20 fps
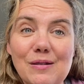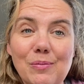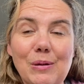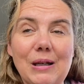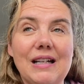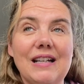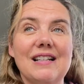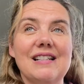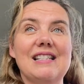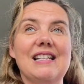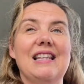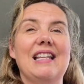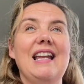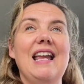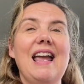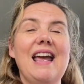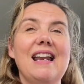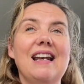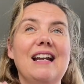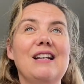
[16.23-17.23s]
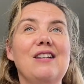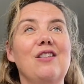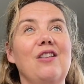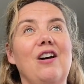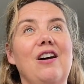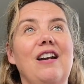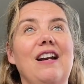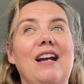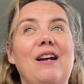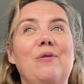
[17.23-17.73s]
because at the end I
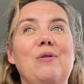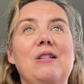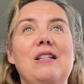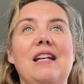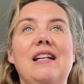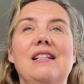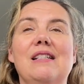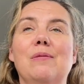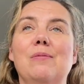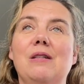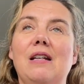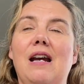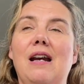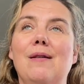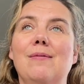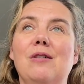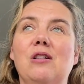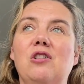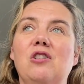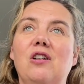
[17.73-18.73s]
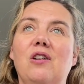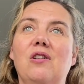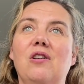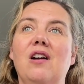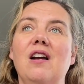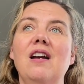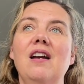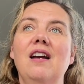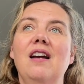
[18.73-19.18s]
thought I would take some time to share